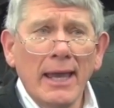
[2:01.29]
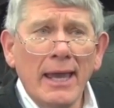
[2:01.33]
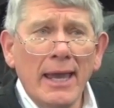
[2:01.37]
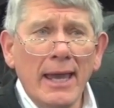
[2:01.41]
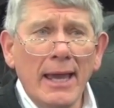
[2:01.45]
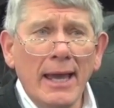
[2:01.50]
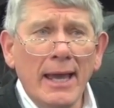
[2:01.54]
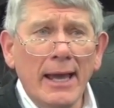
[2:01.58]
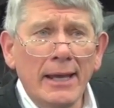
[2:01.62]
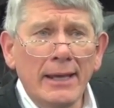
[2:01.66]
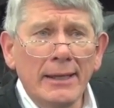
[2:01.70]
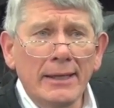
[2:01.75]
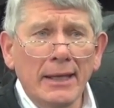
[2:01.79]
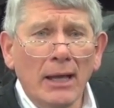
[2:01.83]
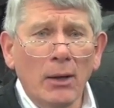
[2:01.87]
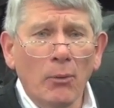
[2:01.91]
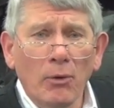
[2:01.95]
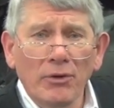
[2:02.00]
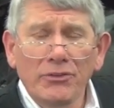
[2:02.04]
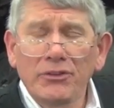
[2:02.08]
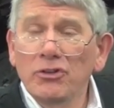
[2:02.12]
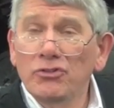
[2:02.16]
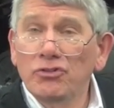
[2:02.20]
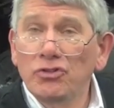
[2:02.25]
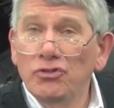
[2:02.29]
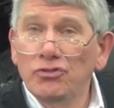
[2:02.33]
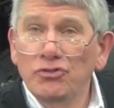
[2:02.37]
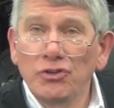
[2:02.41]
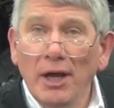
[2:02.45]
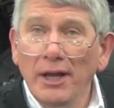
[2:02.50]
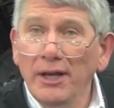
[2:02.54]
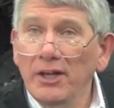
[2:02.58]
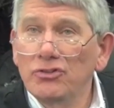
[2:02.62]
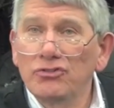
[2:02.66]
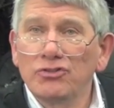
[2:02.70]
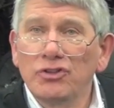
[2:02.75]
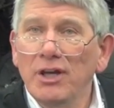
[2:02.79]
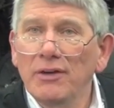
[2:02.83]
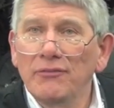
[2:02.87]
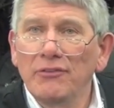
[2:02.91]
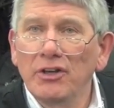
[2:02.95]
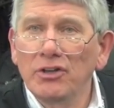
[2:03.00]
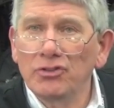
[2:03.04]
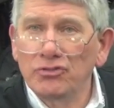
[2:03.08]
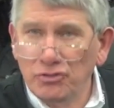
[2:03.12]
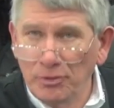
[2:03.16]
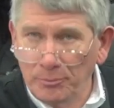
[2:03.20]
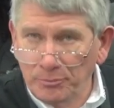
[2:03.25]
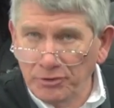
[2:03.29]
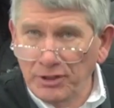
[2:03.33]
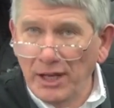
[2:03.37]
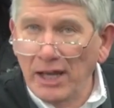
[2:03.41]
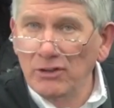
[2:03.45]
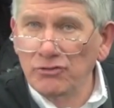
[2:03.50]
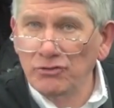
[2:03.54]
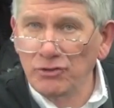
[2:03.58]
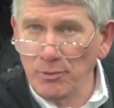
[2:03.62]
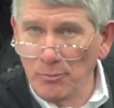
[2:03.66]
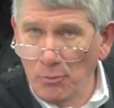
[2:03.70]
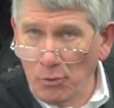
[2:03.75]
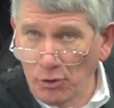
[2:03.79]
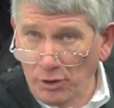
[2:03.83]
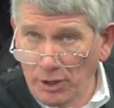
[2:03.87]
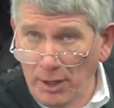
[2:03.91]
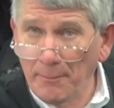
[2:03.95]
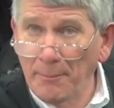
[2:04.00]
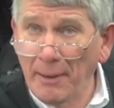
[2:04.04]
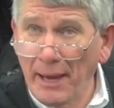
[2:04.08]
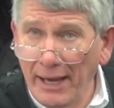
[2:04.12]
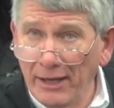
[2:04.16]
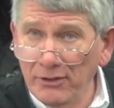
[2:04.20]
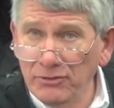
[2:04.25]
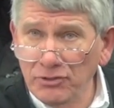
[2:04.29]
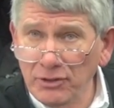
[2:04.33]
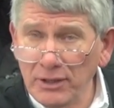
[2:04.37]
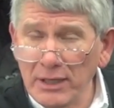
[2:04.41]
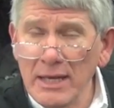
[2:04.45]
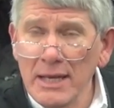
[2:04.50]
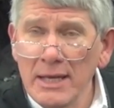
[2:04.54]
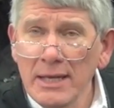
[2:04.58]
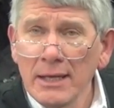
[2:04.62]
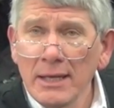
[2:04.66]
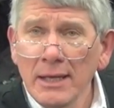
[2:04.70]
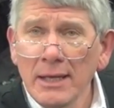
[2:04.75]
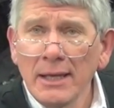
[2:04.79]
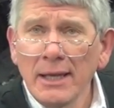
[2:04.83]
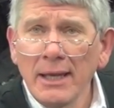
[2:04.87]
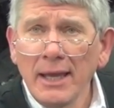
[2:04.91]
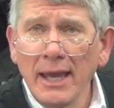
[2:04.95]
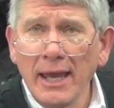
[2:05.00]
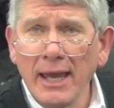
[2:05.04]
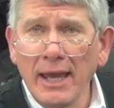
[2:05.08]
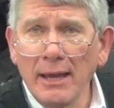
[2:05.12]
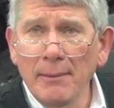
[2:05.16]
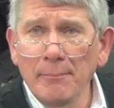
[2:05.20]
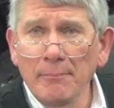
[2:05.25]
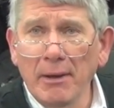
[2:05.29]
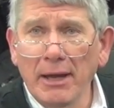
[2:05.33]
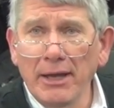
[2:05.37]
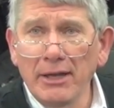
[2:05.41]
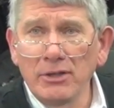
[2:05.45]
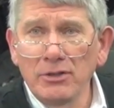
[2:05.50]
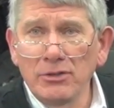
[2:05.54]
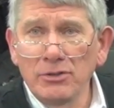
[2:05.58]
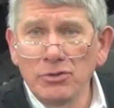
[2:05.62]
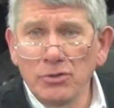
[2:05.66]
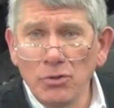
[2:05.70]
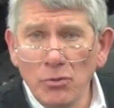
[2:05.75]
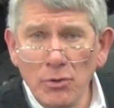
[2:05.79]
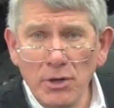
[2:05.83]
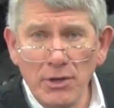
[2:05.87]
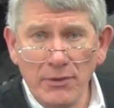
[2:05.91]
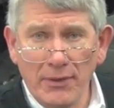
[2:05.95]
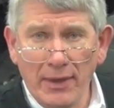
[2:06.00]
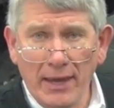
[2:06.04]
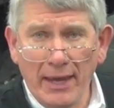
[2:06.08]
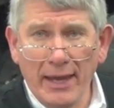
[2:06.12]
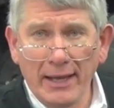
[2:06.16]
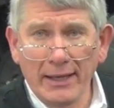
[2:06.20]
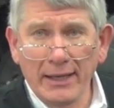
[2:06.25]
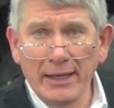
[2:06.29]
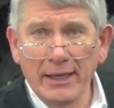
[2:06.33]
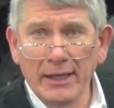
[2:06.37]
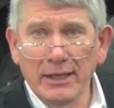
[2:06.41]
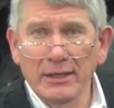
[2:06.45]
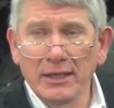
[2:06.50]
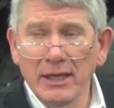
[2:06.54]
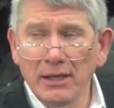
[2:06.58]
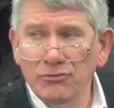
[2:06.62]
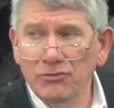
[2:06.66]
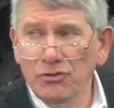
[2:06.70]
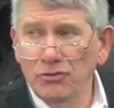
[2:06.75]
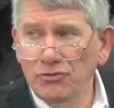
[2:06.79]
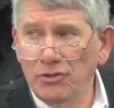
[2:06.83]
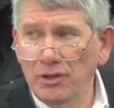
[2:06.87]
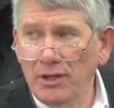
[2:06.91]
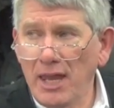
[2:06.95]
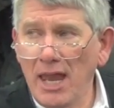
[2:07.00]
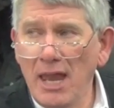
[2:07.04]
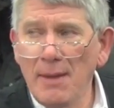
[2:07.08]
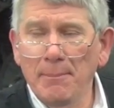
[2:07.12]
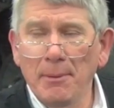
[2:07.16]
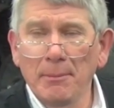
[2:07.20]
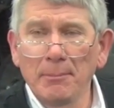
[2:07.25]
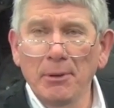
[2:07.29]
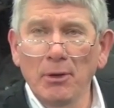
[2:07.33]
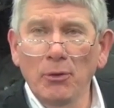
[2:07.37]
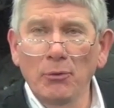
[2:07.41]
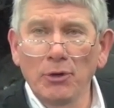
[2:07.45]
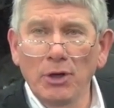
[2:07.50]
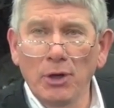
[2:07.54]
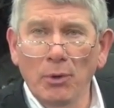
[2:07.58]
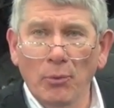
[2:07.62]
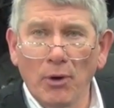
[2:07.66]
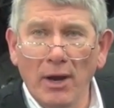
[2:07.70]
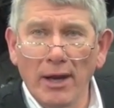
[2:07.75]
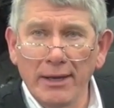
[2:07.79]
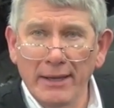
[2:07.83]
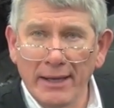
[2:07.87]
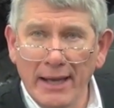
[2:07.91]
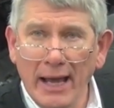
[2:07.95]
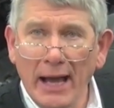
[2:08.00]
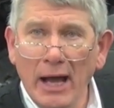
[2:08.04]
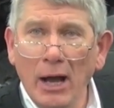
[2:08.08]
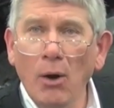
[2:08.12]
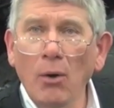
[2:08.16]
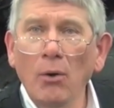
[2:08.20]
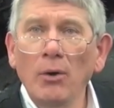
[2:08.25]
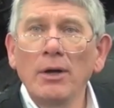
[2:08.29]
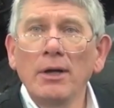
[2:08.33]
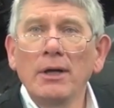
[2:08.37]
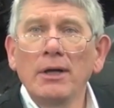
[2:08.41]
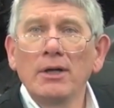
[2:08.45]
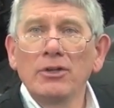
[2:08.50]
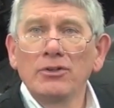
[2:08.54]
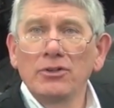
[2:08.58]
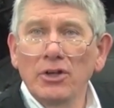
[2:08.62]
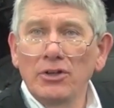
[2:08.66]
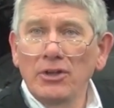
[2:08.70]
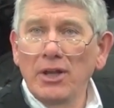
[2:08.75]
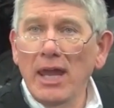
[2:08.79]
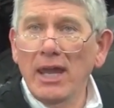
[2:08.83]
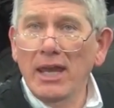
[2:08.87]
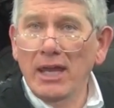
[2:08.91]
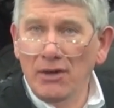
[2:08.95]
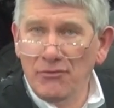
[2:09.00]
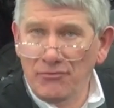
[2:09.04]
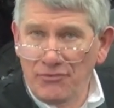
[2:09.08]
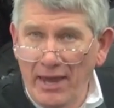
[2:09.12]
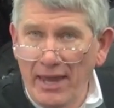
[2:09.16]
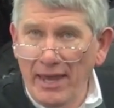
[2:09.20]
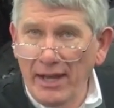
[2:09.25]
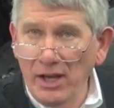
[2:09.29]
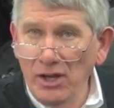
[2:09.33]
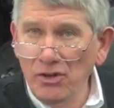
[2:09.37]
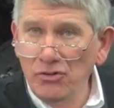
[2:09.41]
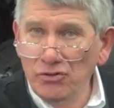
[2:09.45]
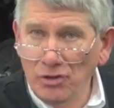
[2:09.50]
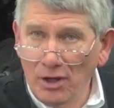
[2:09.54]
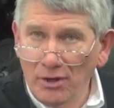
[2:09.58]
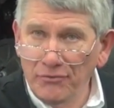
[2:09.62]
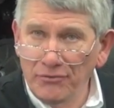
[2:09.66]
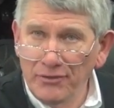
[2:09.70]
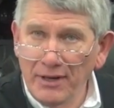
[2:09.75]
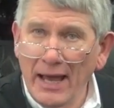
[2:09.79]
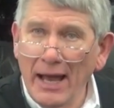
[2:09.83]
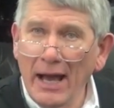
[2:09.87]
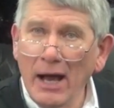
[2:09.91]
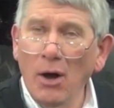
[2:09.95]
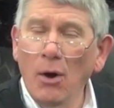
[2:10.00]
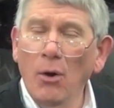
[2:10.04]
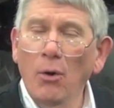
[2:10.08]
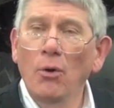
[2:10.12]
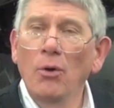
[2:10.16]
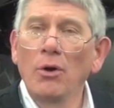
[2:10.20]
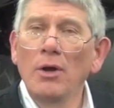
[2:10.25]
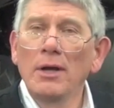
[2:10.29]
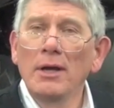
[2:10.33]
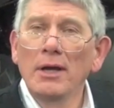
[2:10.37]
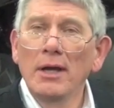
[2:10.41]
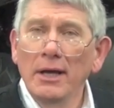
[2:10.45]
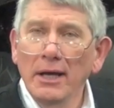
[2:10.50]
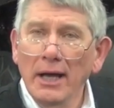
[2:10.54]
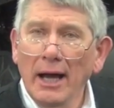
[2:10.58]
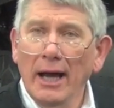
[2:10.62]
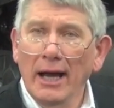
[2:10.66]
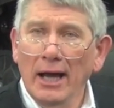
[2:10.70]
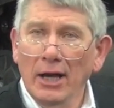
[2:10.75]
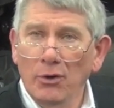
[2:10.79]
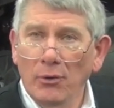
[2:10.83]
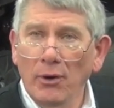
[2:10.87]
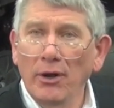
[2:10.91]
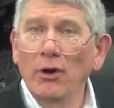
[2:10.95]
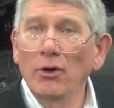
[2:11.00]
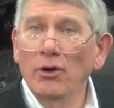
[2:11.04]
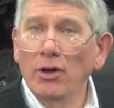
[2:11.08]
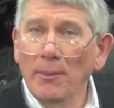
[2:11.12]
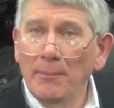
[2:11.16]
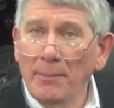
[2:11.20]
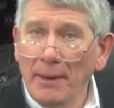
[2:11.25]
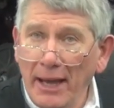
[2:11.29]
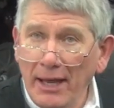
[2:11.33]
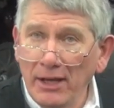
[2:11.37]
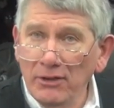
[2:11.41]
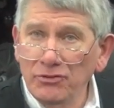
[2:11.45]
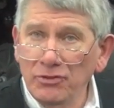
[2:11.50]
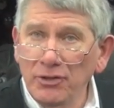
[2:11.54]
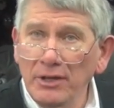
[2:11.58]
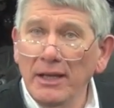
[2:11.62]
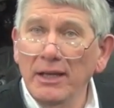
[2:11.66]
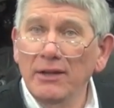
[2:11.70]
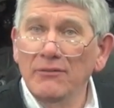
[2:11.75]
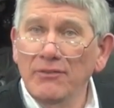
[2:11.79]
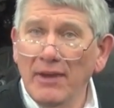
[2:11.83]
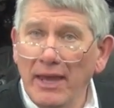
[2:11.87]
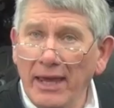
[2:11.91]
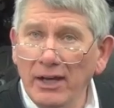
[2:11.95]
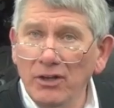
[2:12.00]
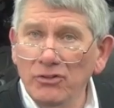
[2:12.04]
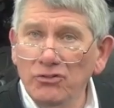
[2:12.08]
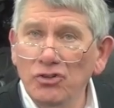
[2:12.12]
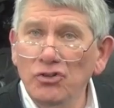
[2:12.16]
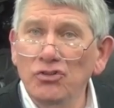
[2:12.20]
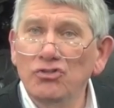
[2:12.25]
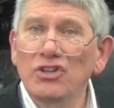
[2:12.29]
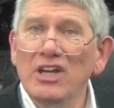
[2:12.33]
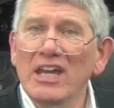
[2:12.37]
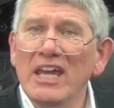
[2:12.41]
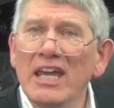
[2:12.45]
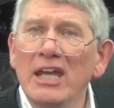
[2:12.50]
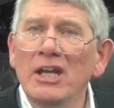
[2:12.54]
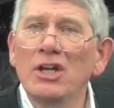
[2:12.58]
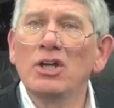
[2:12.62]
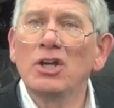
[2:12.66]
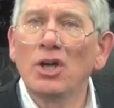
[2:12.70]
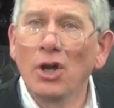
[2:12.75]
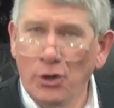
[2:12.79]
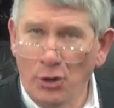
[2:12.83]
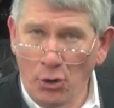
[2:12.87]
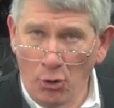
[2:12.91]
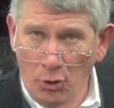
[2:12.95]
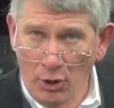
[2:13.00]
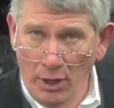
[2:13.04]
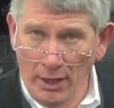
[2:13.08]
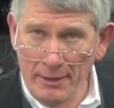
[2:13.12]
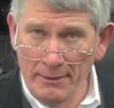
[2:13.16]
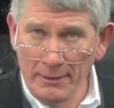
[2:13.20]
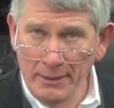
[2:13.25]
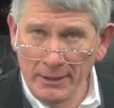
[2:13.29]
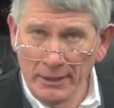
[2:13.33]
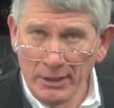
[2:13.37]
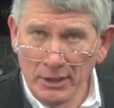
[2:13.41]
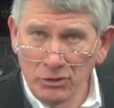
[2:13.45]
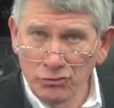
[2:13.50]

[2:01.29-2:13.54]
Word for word: And uh, what this has done is given us substantially more capacity. And by doing that, it gives us the capability right now to take advantage of now uh, greater capacity advantages in canola.